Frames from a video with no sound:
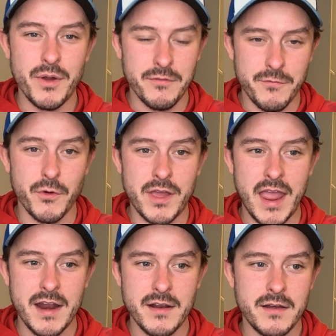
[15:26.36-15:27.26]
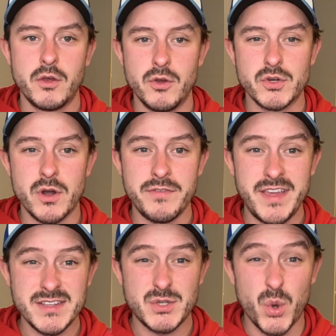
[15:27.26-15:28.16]
For Canada, Kucherov, he
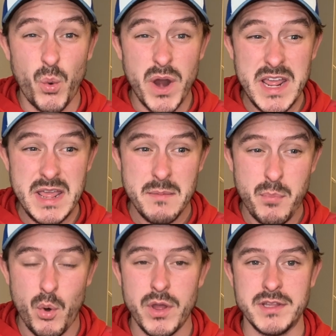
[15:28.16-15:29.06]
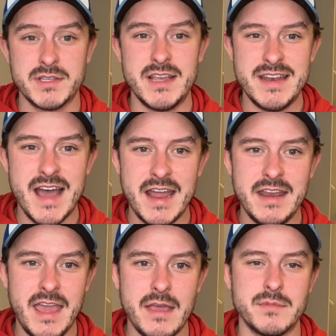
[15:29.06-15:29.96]
has 20 points in 9
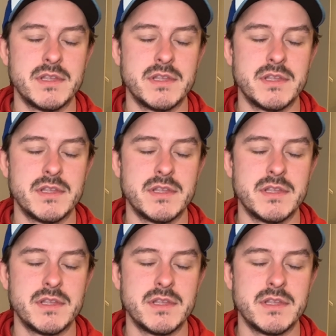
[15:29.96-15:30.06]
games.